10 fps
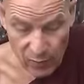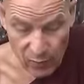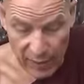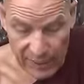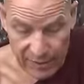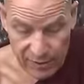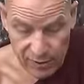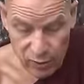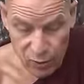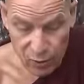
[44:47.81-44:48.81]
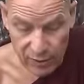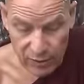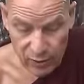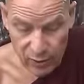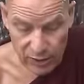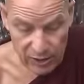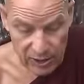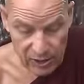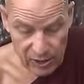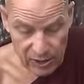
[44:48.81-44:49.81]
Why is it so that good
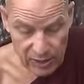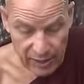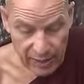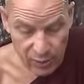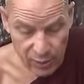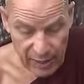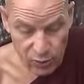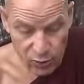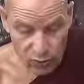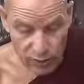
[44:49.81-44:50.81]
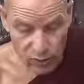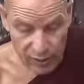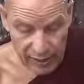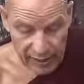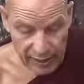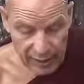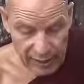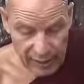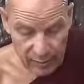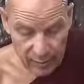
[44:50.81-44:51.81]
intention brings good result,
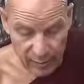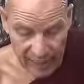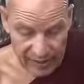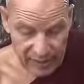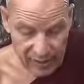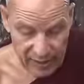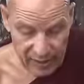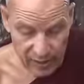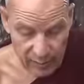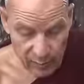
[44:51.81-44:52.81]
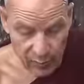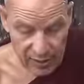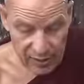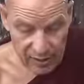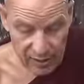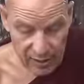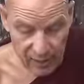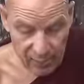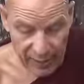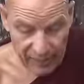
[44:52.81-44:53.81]
and bad intention brings uh,
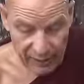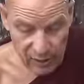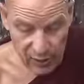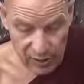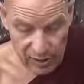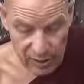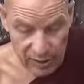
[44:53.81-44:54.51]
bad results.